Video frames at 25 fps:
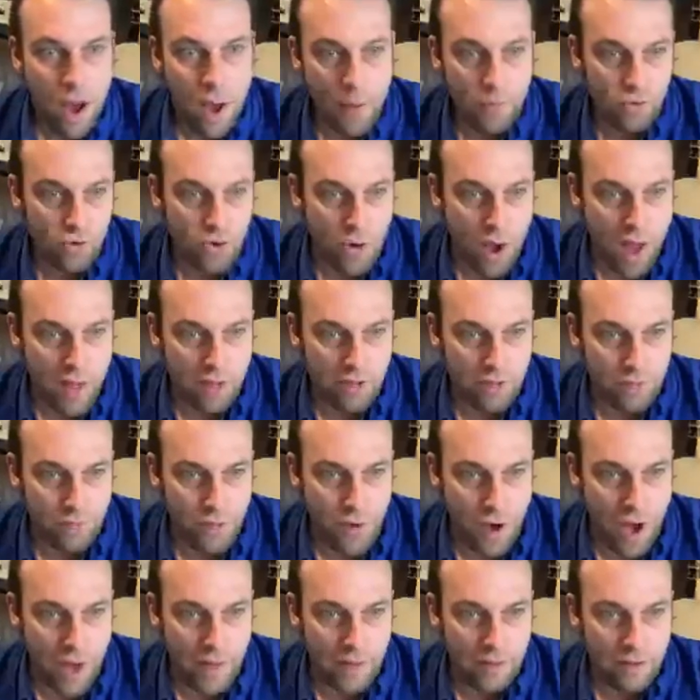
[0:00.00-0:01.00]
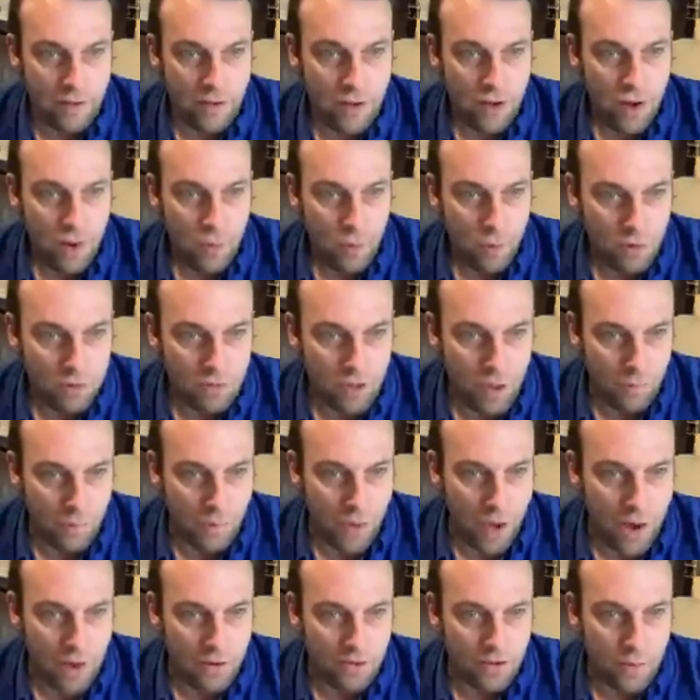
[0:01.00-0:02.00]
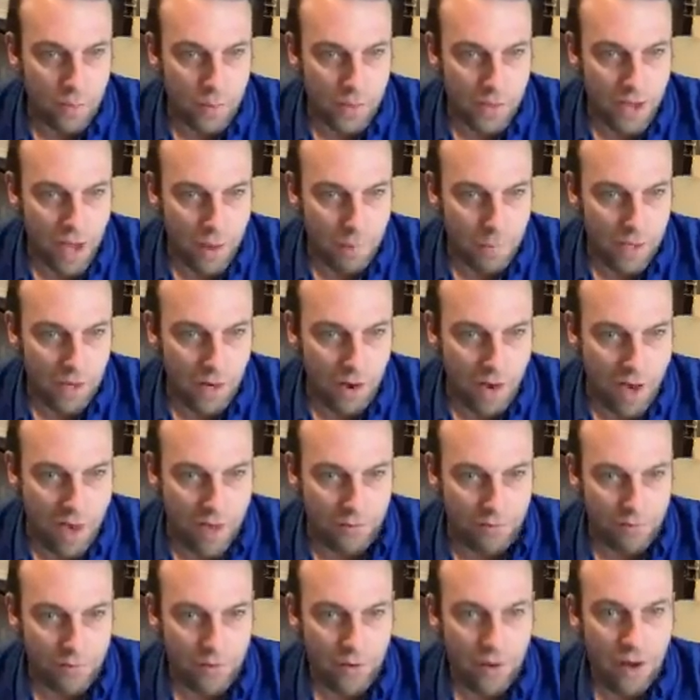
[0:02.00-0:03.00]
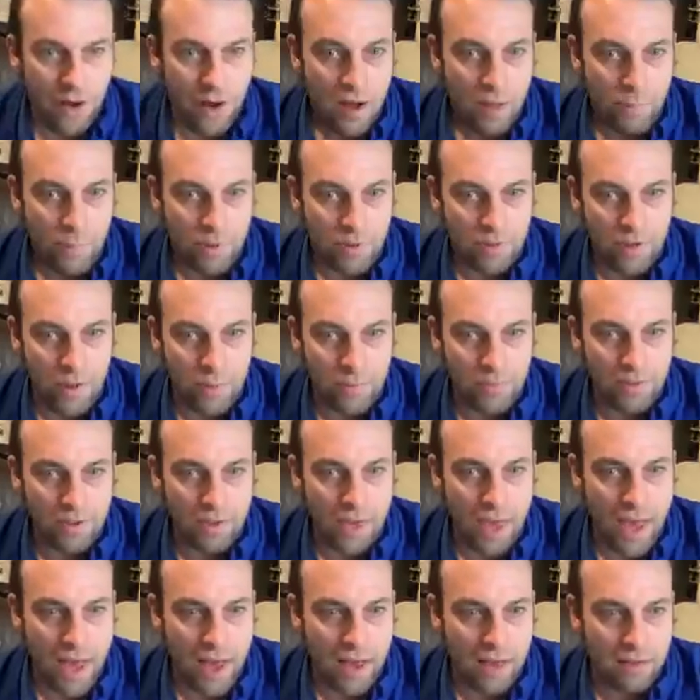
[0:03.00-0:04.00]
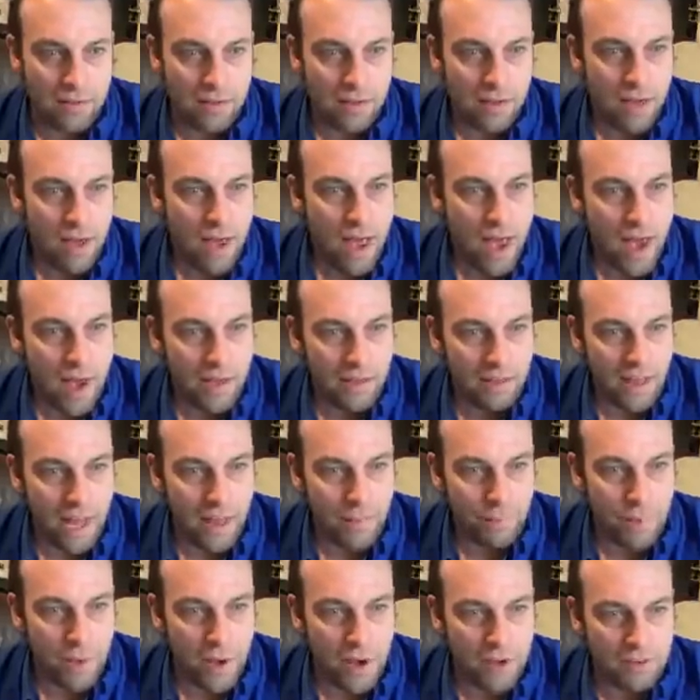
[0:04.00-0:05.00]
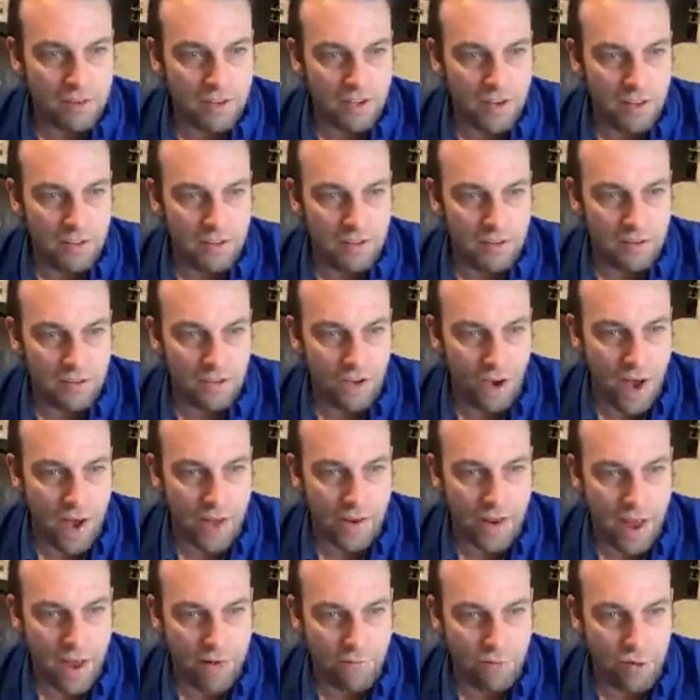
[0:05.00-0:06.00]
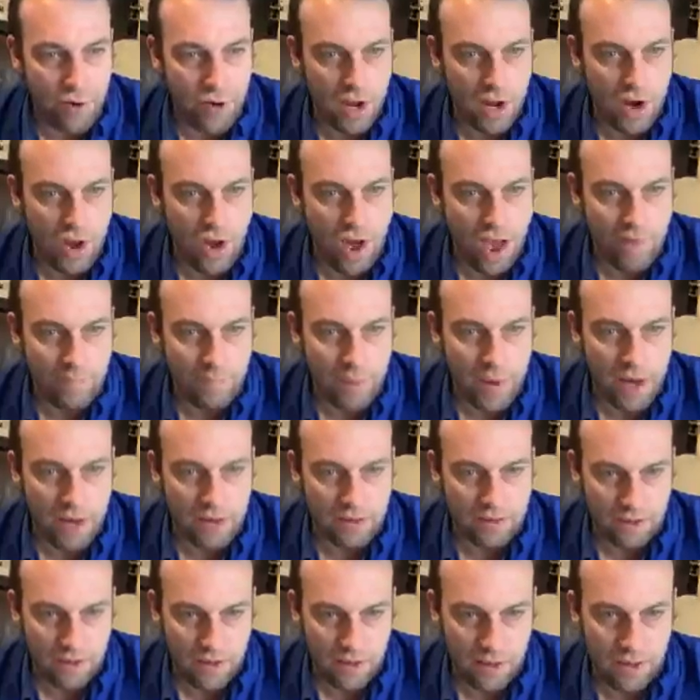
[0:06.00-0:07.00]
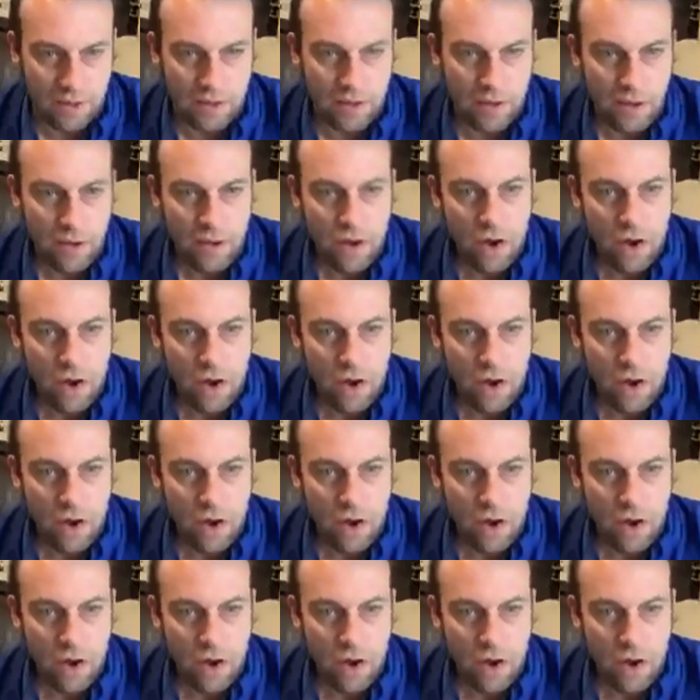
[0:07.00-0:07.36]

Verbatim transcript: I'm trying to find what I'm going to become in life but I'm scared. A dead person is inside every alive person.